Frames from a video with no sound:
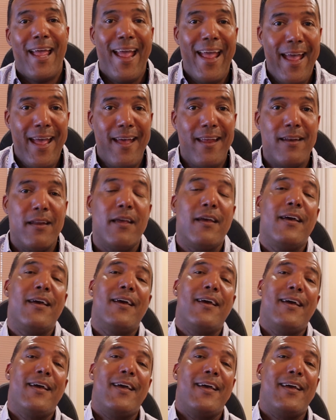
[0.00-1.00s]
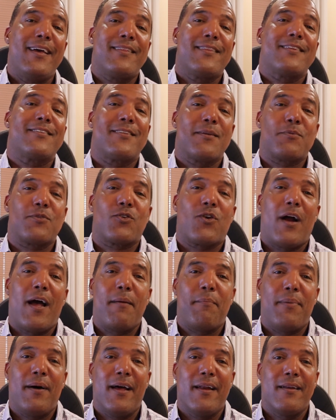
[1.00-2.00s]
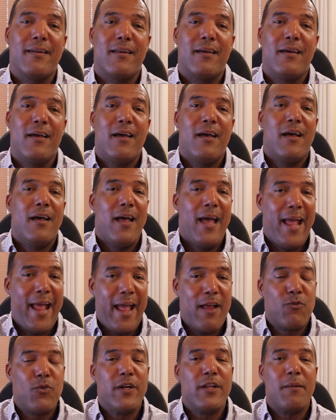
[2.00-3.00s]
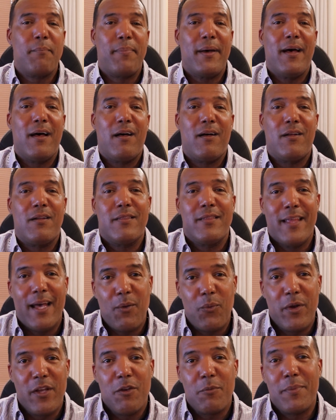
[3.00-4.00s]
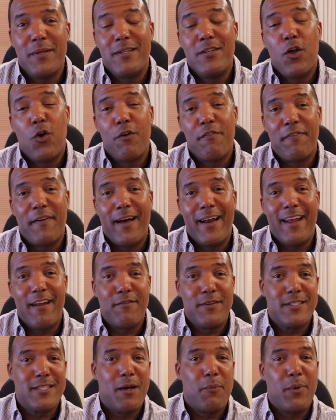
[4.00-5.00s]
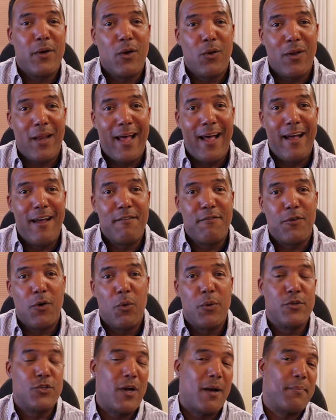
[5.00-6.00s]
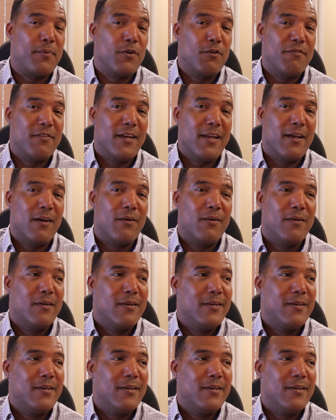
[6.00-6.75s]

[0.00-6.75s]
and hit the subscribe button and ring the bell. That way you'll be notified every time we go live or we drop a new video.